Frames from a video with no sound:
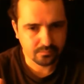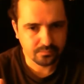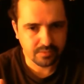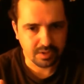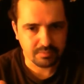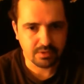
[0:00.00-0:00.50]

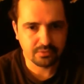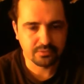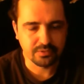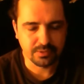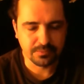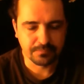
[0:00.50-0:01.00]
light
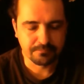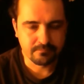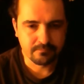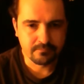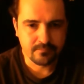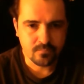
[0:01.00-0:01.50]
mouthfeel.
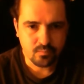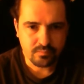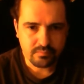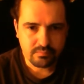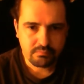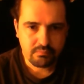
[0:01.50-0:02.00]

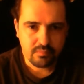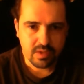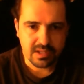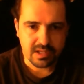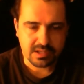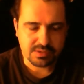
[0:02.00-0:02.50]

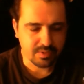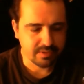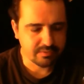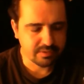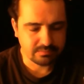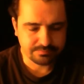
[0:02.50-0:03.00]
Take a swig of
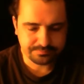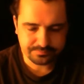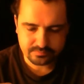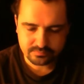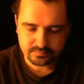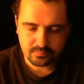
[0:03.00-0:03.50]
it.
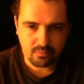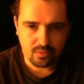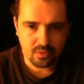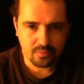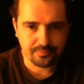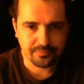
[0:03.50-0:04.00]

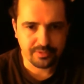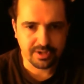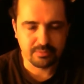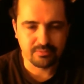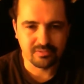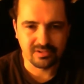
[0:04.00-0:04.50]
Right up
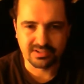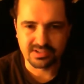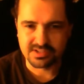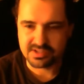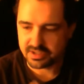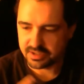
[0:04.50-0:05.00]
front,
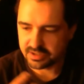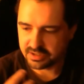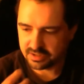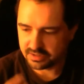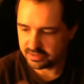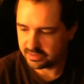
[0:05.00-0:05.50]
it's like a
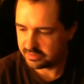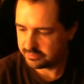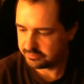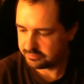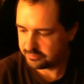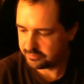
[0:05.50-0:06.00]

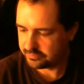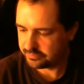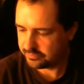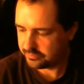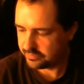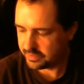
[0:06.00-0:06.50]

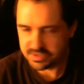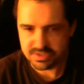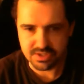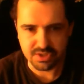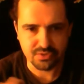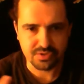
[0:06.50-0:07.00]

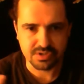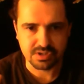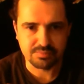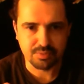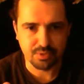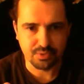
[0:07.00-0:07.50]
citrus
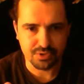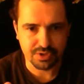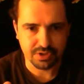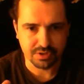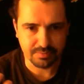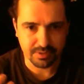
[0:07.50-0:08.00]
explosion
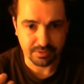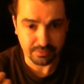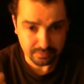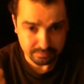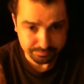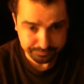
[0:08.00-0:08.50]
in your
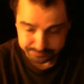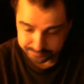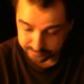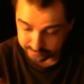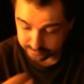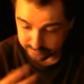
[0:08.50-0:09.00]
mouth.
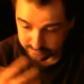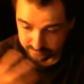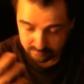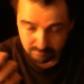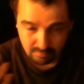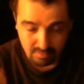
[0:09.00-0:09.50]

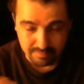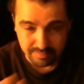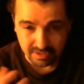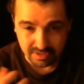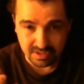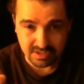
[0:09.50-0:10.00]

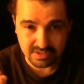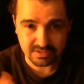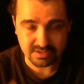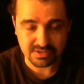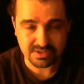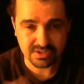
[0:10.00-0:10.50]
big hits of
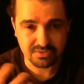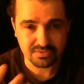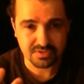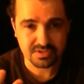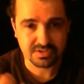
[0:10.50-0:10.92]
the citrus,